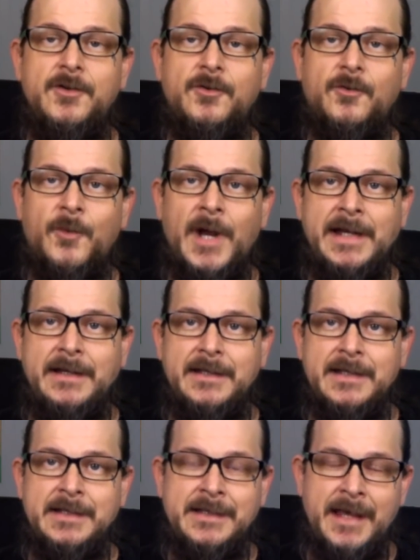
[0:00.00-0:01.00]
right
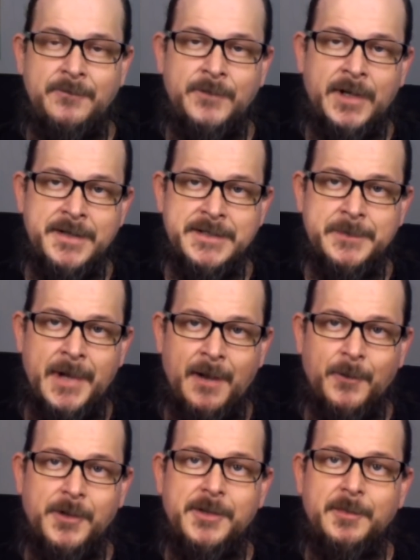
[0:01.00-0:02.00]
in that very
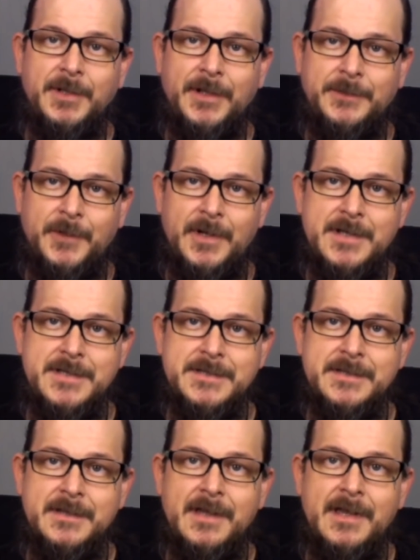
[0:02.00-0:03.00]
spot where the blood was.